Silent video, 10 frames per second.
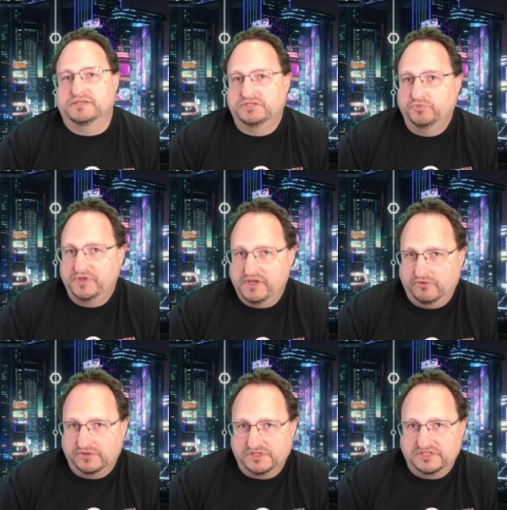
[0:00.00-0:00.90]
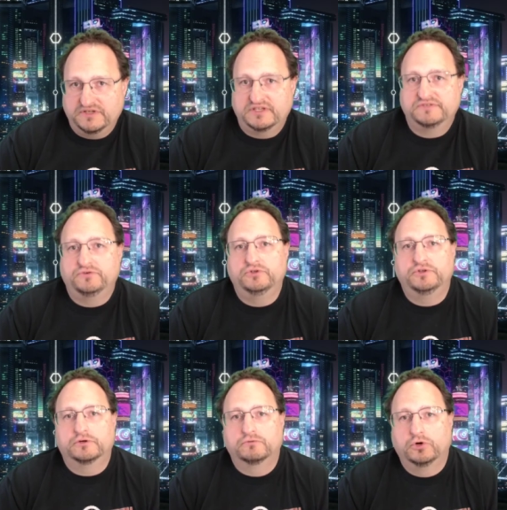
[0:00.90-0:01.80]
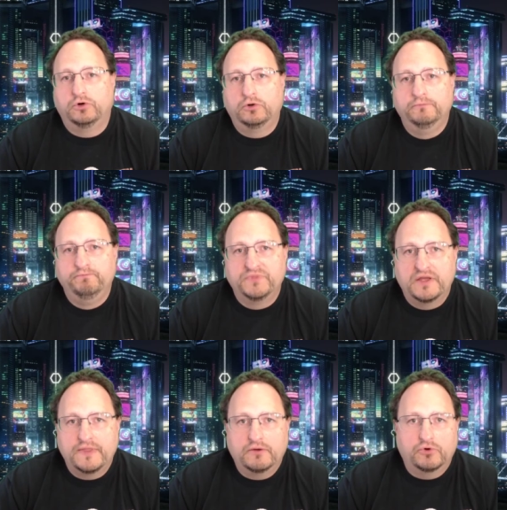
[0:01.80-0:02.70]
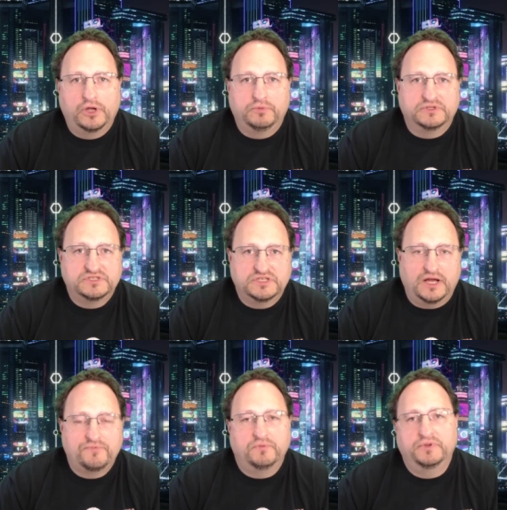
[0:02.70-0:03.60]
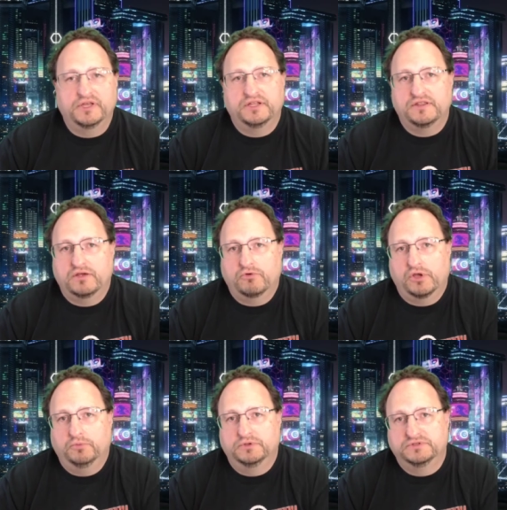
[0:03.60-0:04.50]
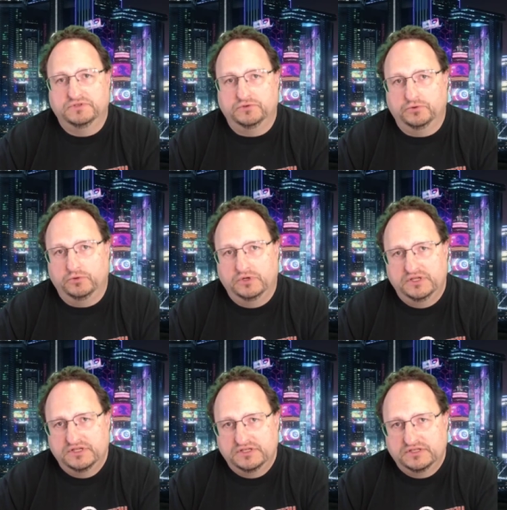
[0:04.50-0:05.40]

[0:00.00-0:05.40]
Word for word: uh, assuming they were successful in their role, they were able to stop the bleeding. they were able to